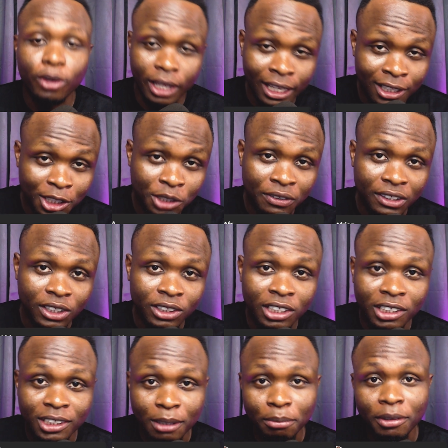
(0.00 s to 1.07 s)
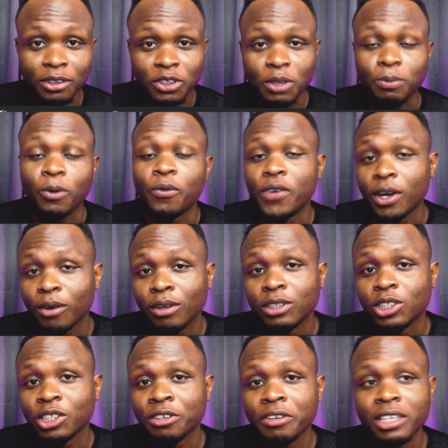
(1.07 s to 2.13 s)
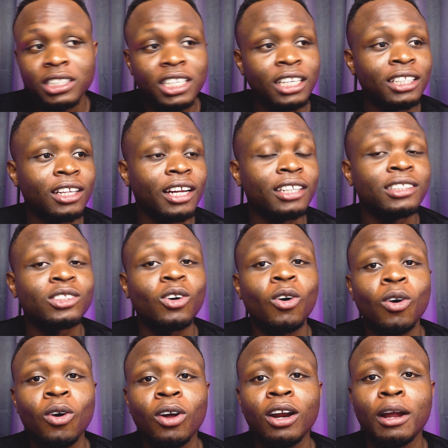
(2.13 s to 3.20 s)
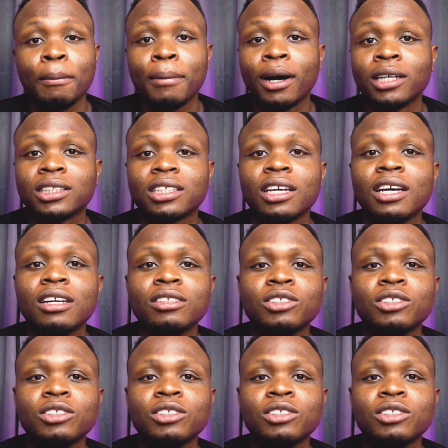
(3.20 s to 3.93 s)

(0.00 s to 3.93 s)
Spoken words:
Look, in this video, there's something simple we are going to create, and it's all about